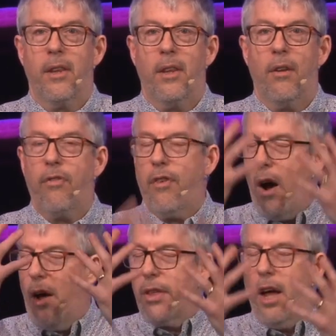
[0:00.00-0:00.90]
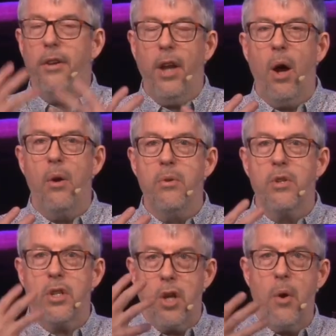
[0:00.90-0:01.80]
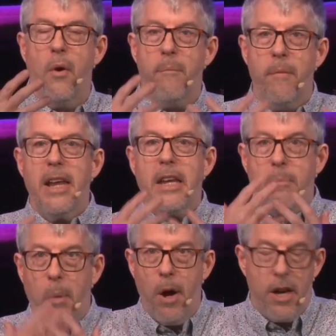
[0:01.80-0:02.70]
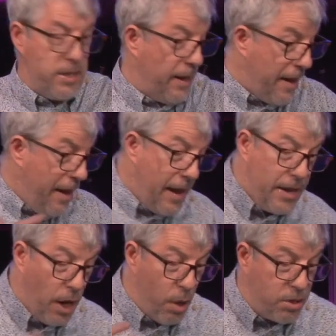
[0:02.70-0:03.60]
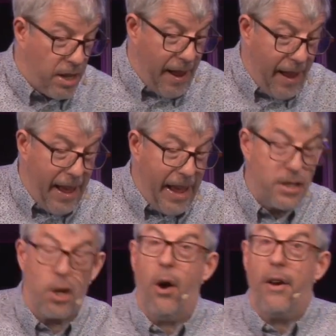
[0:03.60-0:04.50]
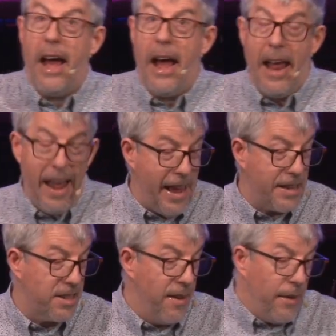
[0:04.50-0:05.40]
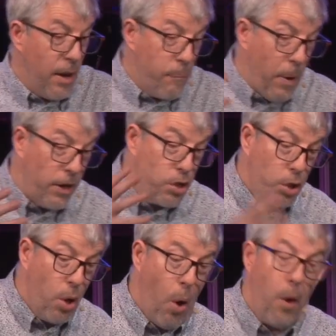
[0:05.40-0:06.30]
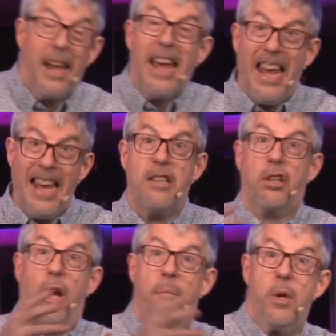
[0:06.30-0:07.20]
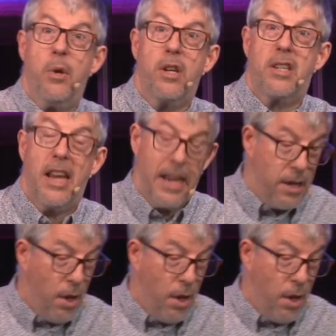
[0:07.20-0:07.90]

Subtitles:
The Father knows you and me personally. He knows the hairs on our heads. But as God is community,